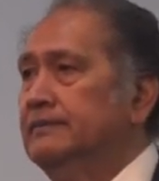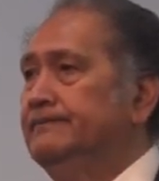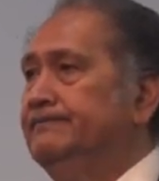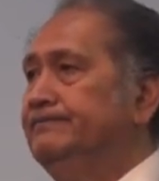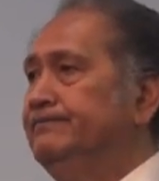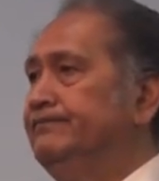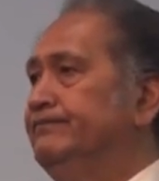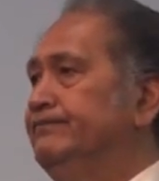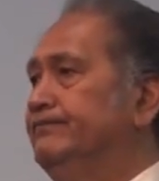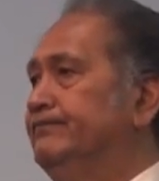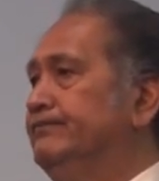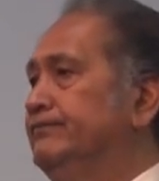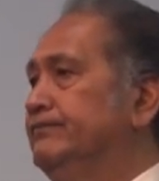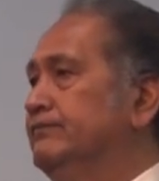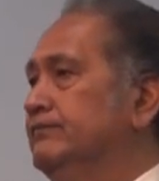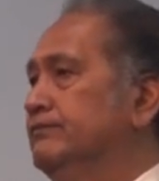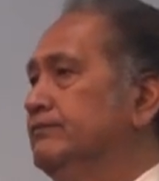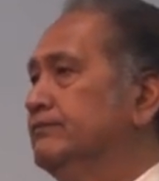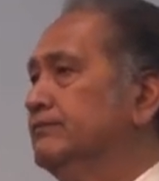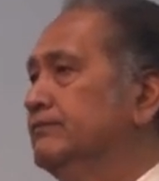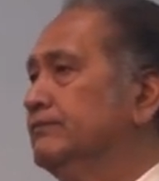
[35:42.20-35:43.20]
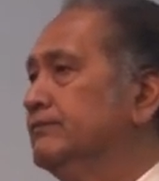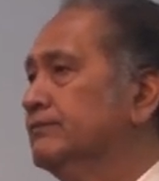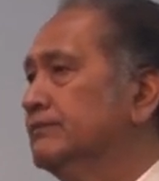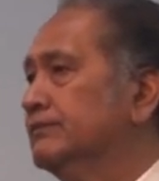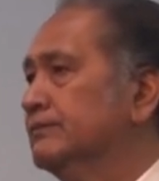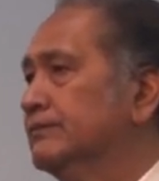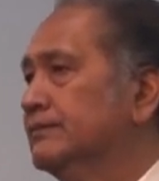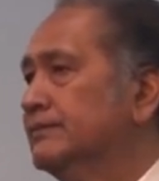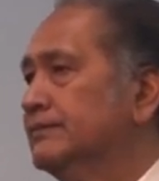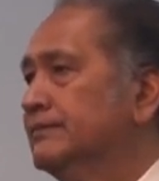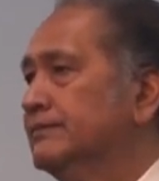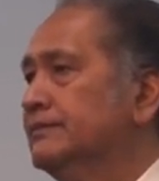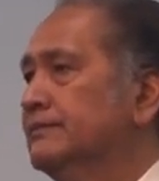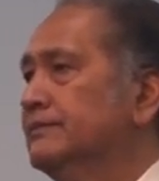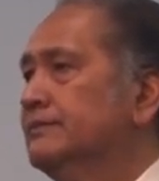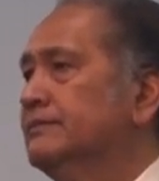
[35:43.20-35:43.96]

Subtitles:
(silence)